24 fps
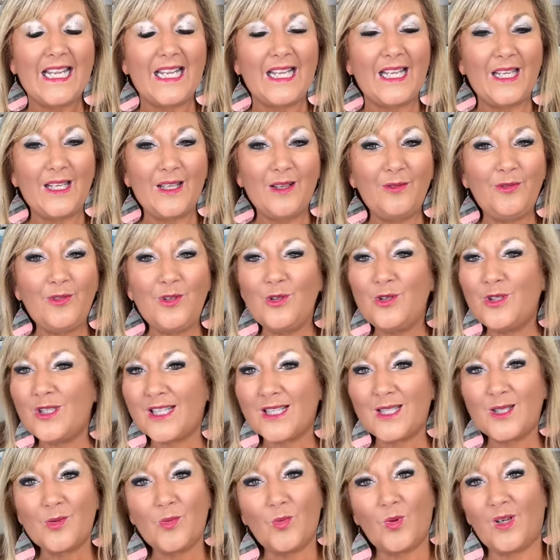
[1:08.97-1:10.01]
If you
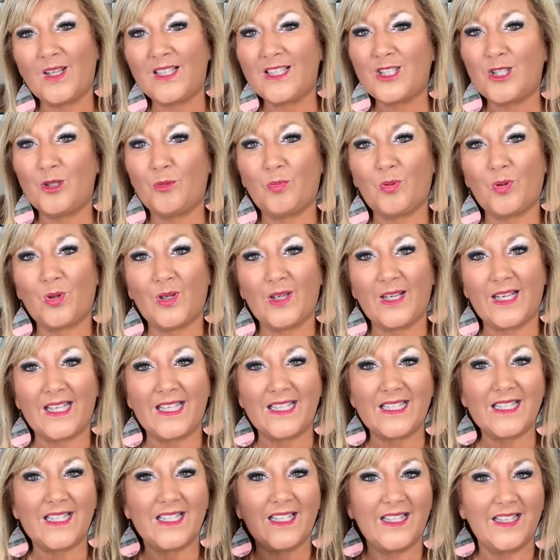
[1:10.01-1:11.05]
just want to
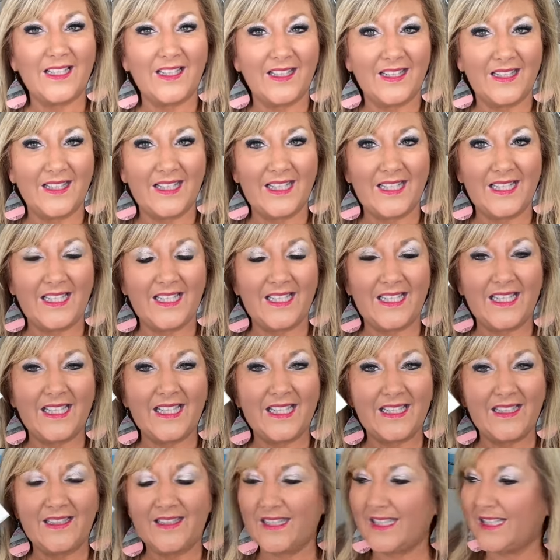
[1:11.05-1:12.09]
print the
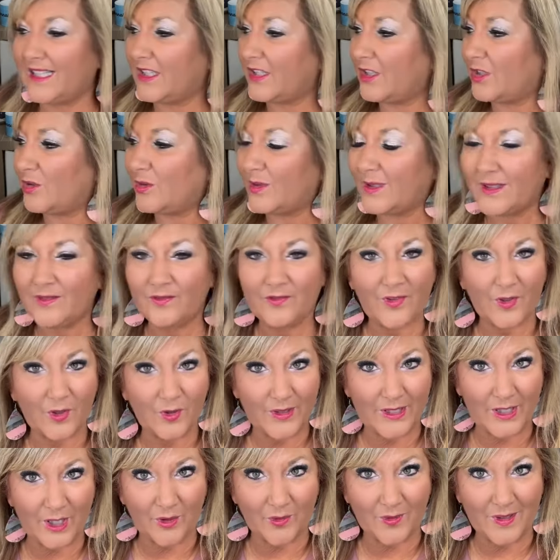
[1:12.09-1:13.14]
the little
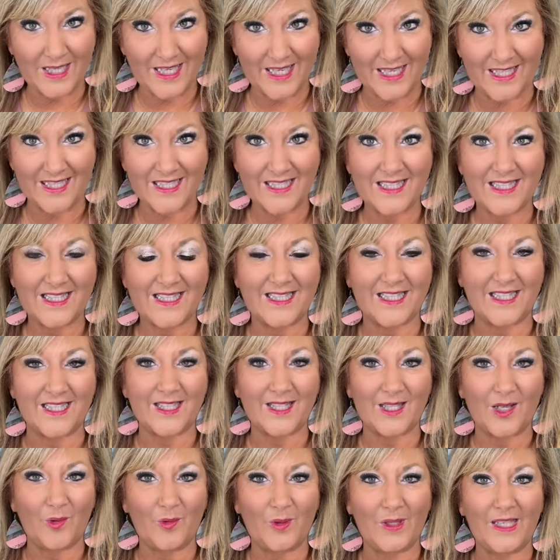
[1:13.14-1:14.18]
folio kit, the
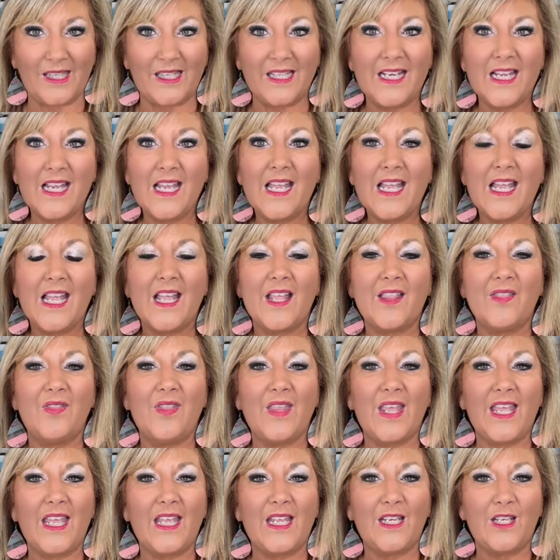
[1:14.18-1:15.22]
sewing,
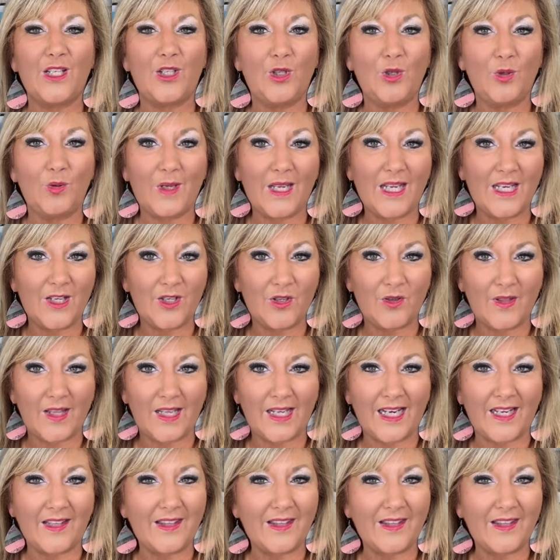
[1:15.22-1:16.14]
then you can do that.